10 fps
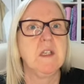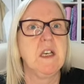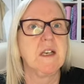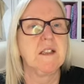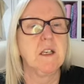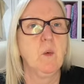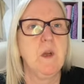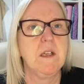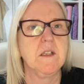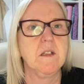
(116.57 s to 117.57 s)
elastic
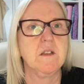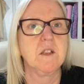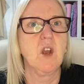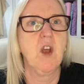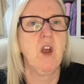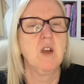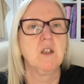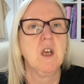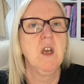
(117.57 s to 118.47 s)
waisted skirt